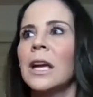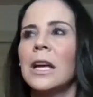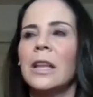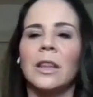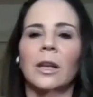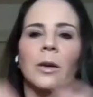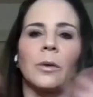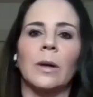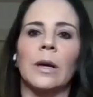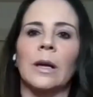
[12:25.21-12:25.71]

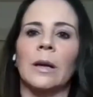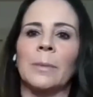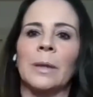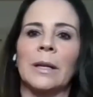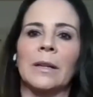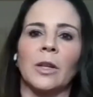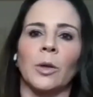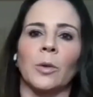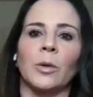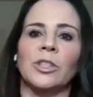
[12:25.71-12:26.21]
There
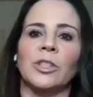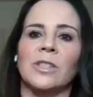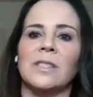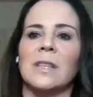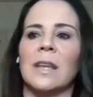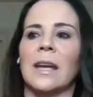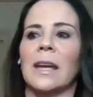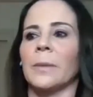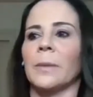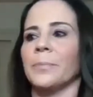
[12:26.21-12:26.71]
were just
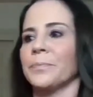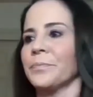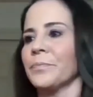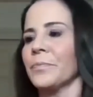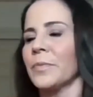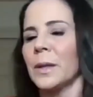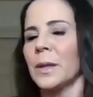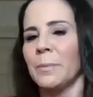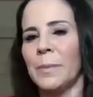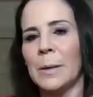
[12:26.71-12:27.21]
like
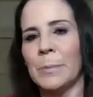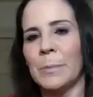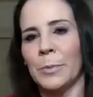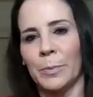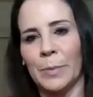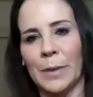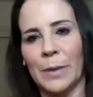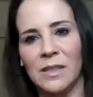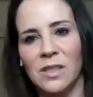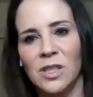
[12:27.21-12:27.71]
people
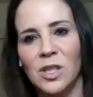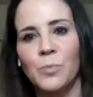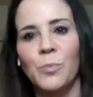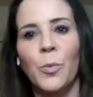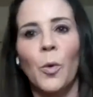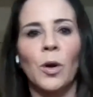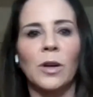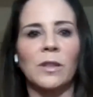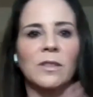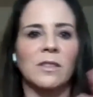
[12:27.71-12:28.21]
playing
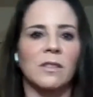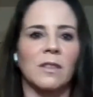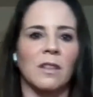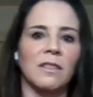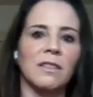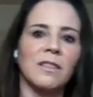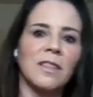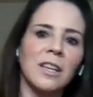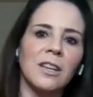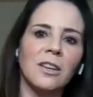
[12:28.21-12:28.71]
sports, the
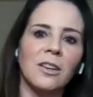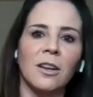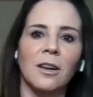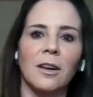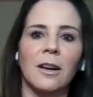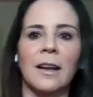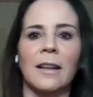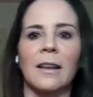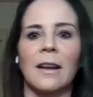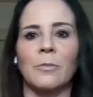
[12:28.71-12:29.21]
theater,
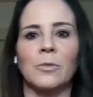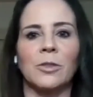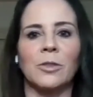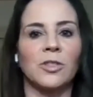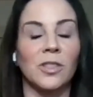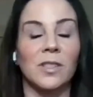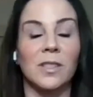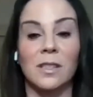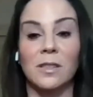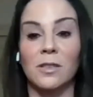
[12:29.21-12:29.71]
and it was
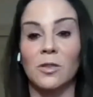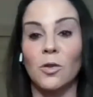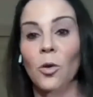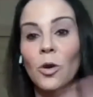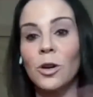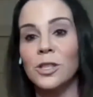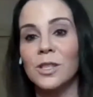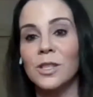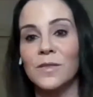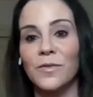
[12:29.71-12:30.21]
just this
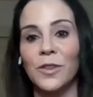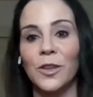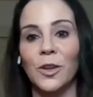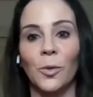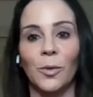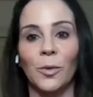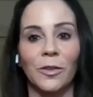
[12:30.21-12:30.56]
gorgeous view.